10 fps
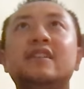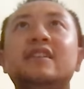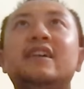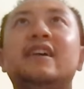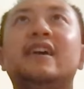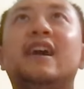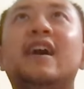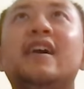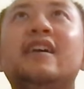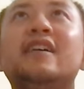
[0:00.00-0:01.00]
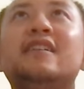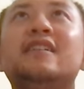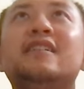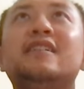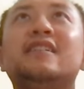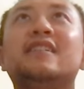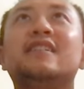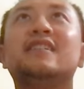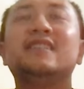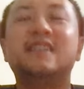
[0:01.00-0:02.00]
Yeah, I
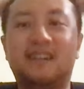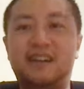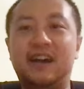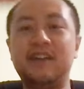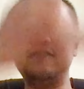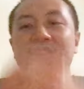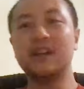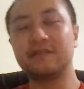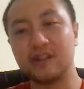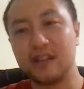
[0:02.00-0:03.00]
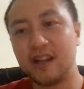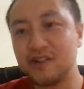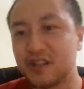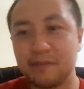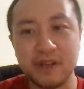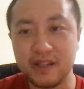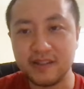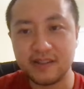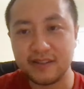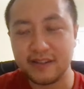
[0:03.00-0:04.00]
feel like for the large
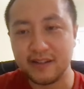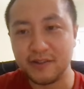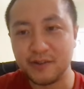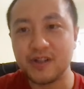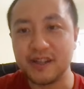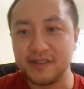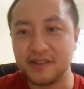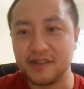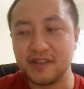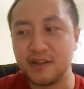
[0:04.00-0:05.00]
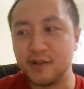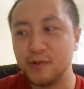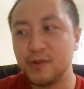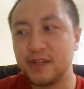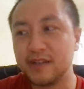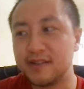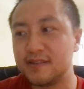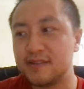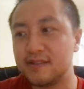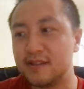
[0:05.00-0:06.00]
companies, the short answer is no,
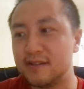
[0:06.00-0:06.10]
because